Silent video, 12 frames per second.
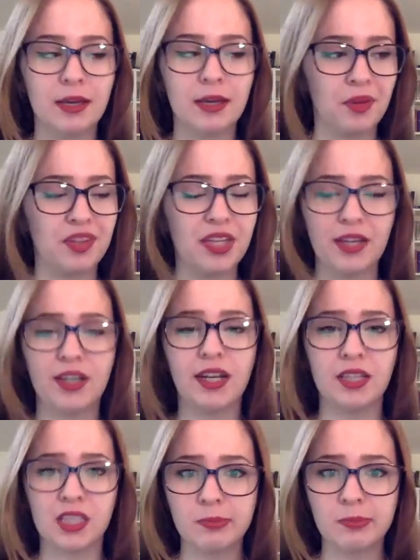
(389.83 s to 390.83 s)
I kept on thinking
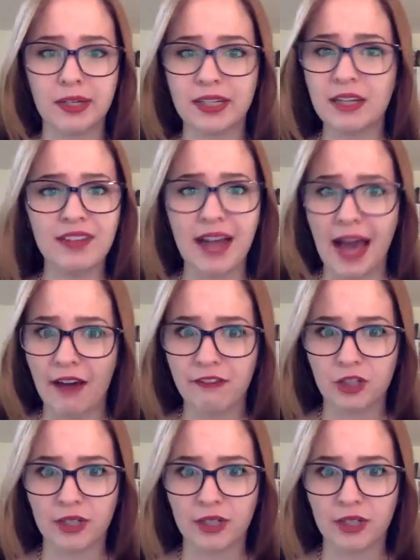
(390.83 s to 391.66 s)
in this book, and even after